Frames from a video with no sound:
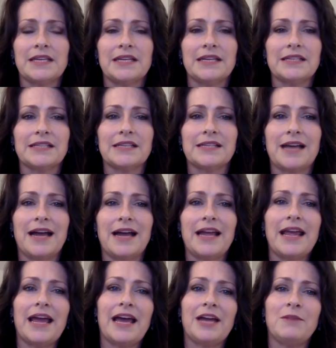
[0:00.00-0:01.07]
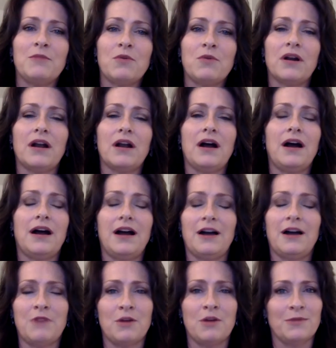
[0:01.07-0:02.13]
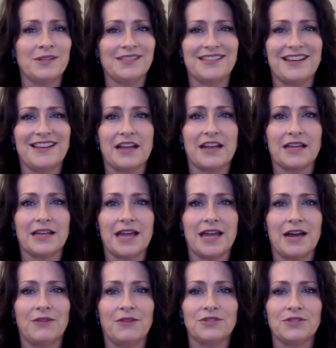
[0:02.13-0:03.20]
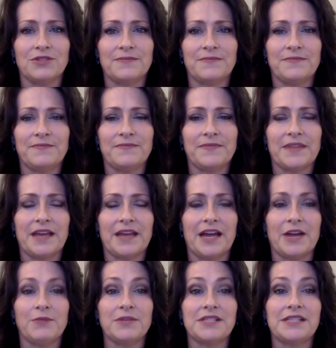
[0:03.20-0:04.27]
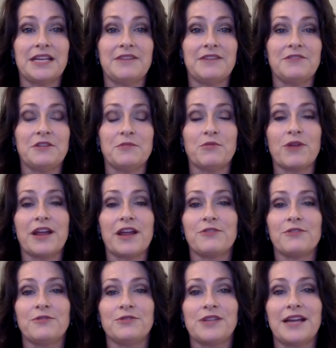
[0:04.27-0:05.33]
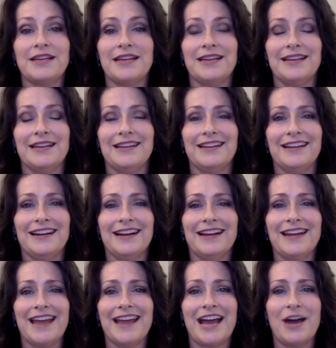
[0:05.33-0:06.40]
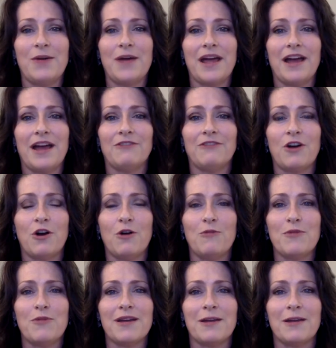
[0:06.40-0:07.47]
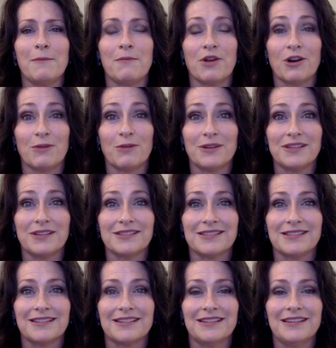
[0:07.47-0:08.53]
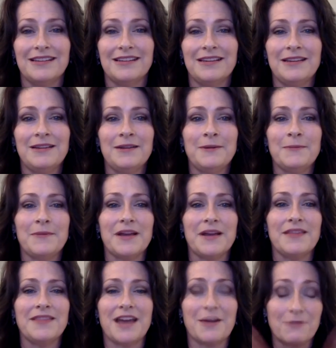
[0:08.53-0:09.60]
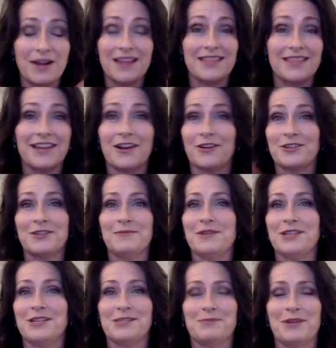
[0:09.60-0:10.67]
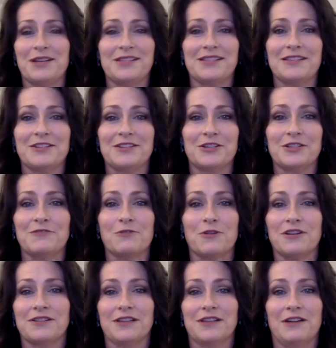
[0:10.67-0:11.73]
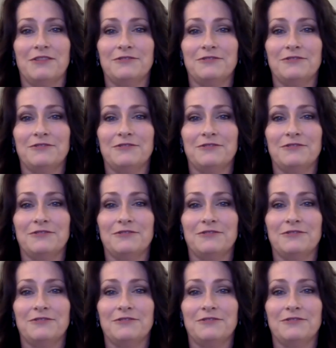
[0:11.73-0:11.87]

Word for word: It says, I had more aha moments than I can count. I received the breakthroughs I needed. I now have hope and purpose. And that right there to me speaks just for itself.